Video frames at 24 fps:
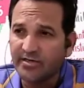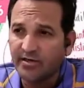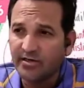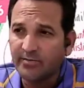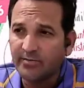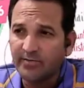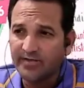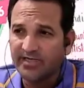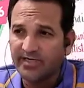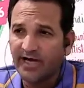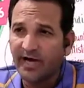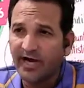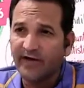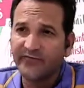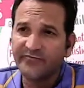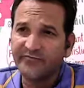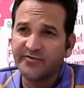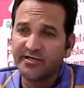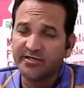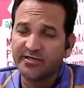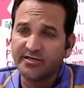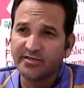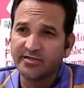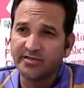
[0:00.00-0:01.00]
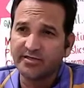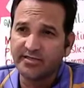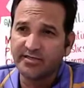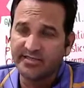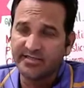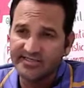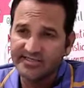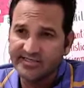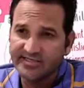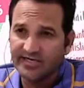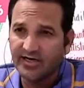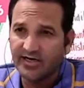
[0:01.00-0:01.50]
but after
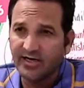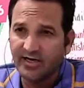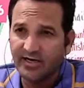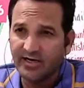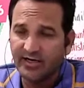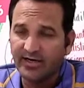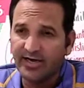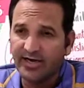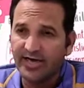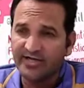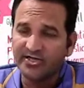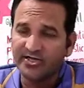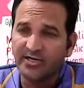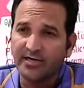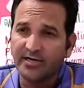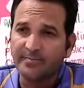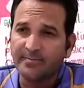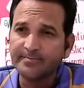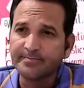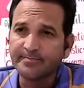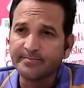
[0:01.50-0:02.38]
this lecture,